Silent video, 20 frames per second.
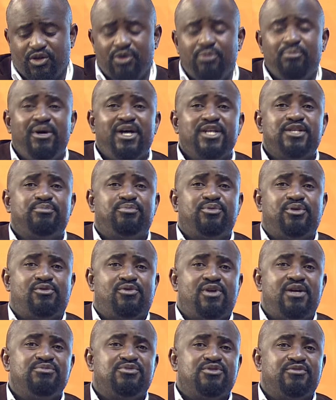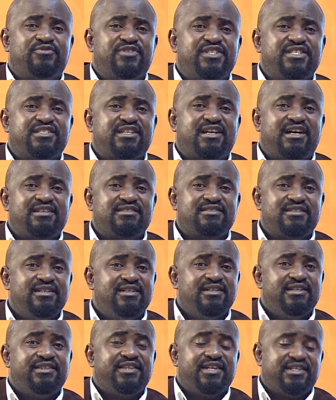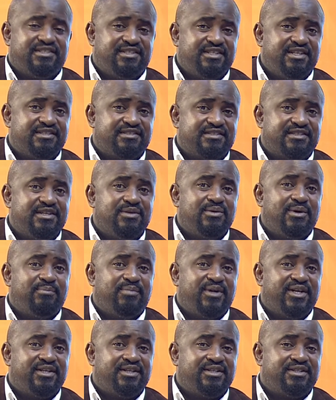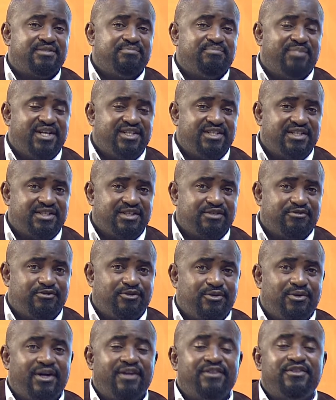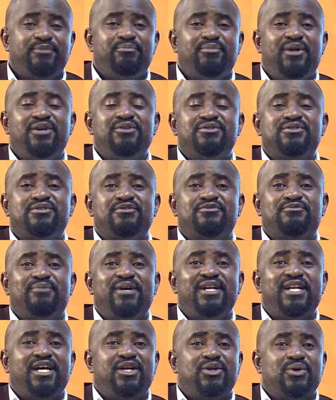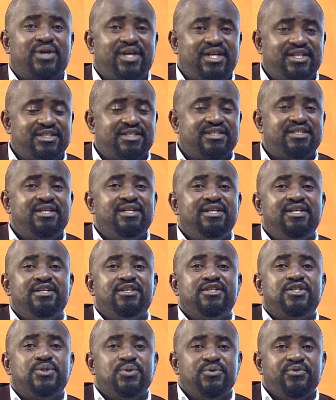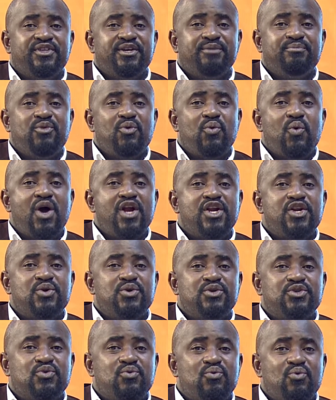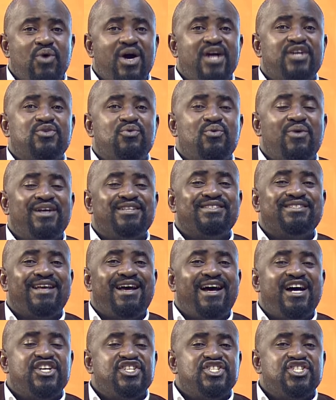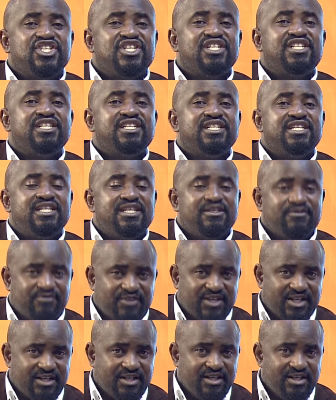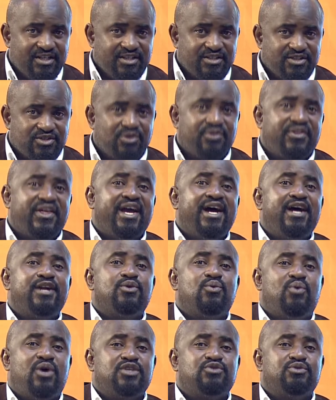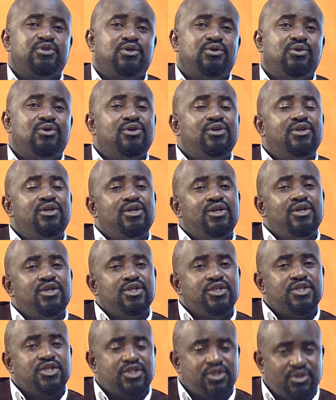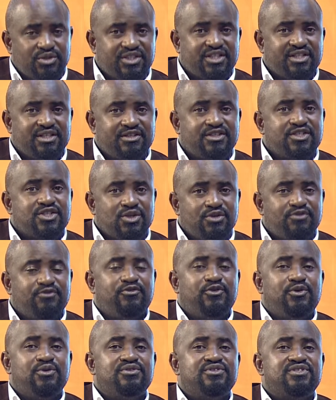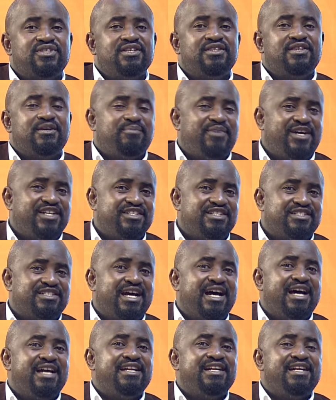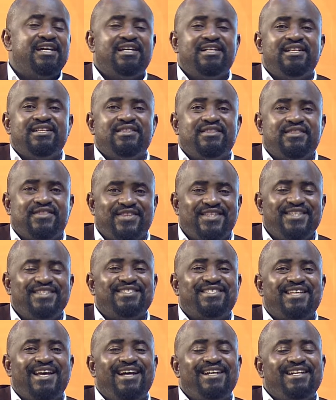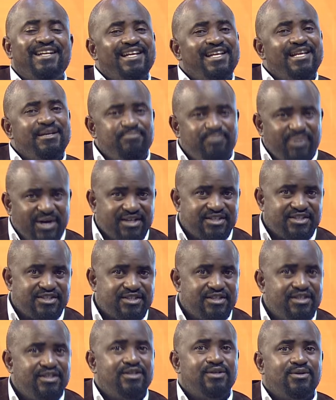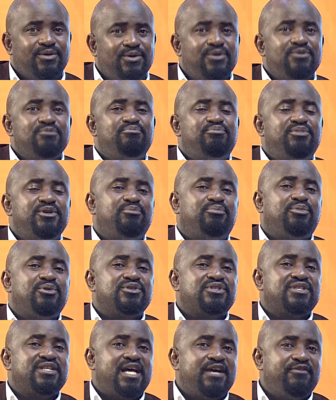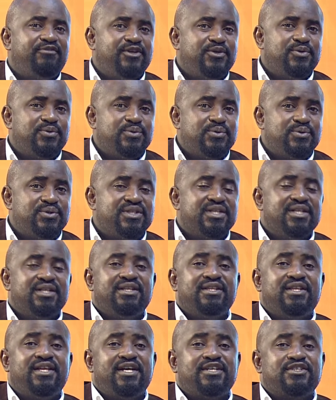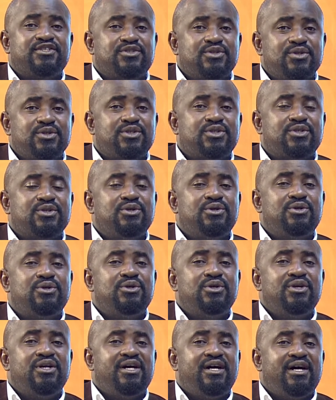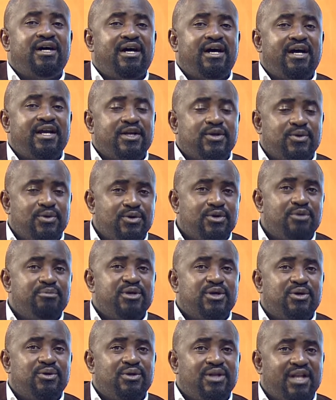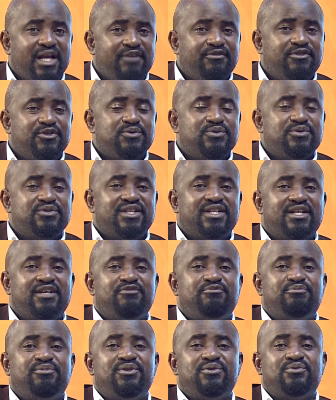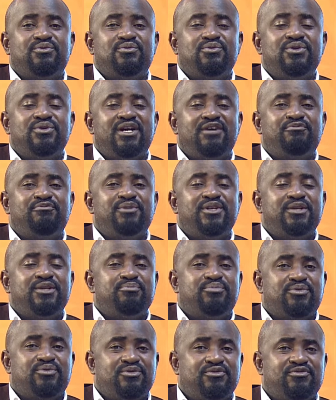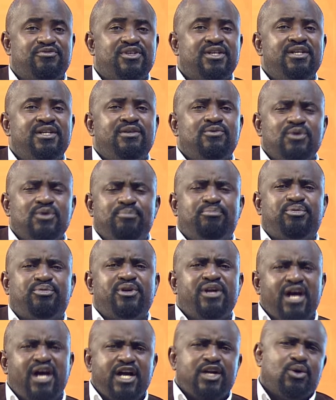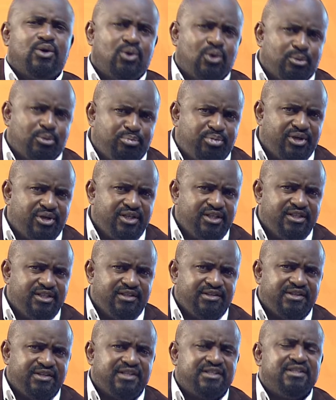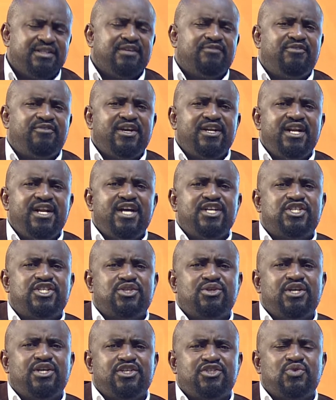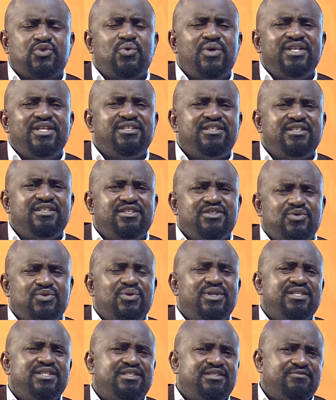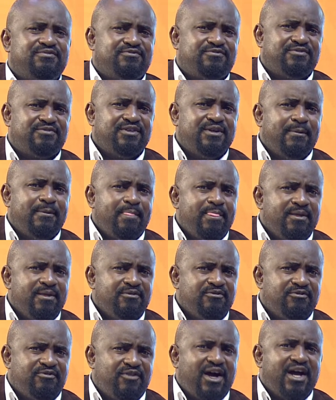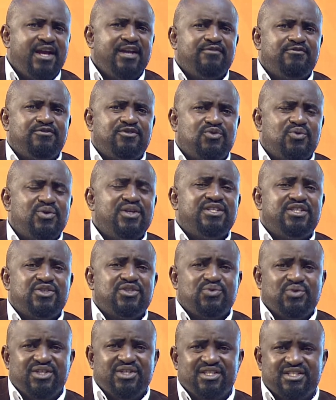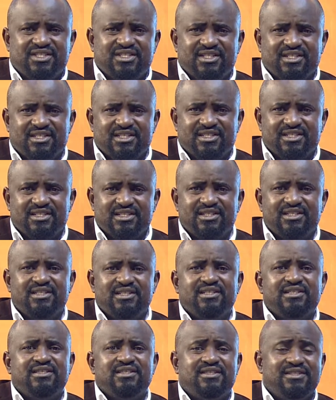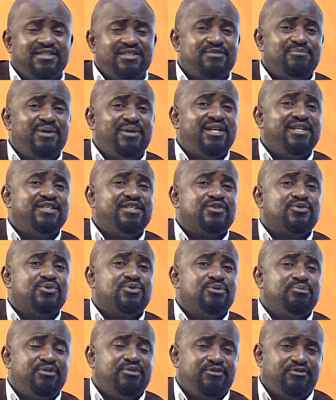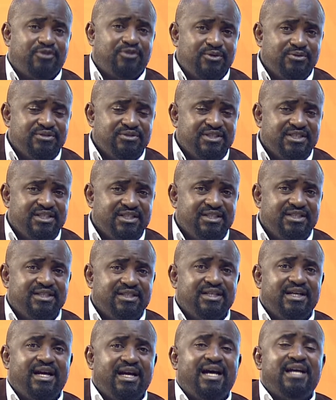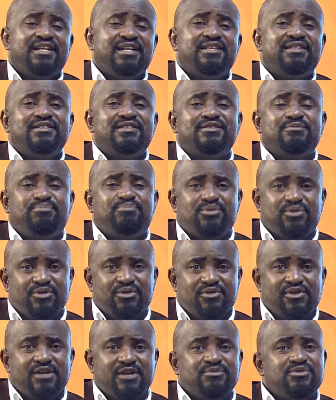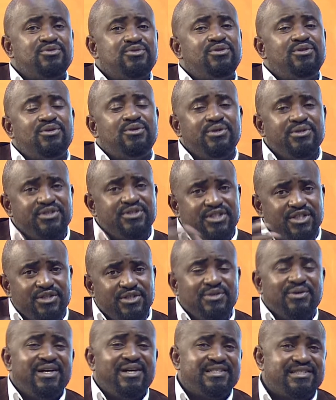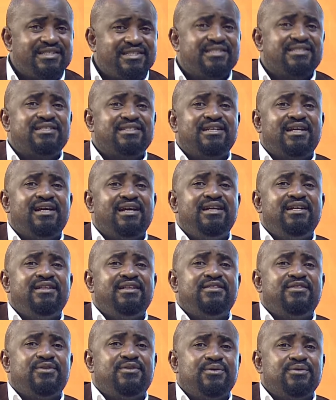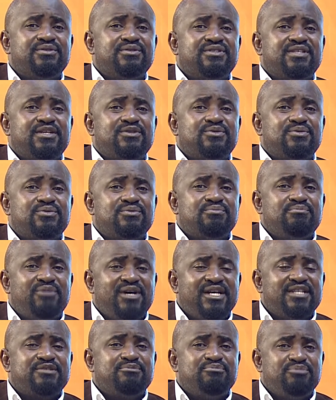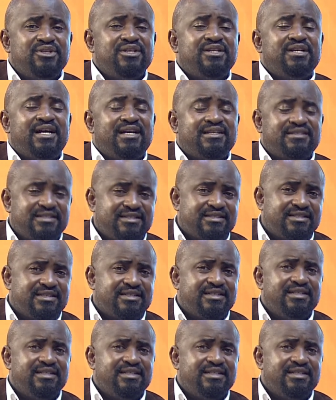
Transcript: much programs we've discussed that yes, they were budgeted for, and the amounts of money allocated to them were not what was actually given. So they had what we call shortfalls in the budget, and these had impacts on people's livelihoods, their social, economical livelihoods that would have been improved We pray and hope that in the financial year 2025-2026, these monies will be found and these programs will continue assisting those that must be assisted.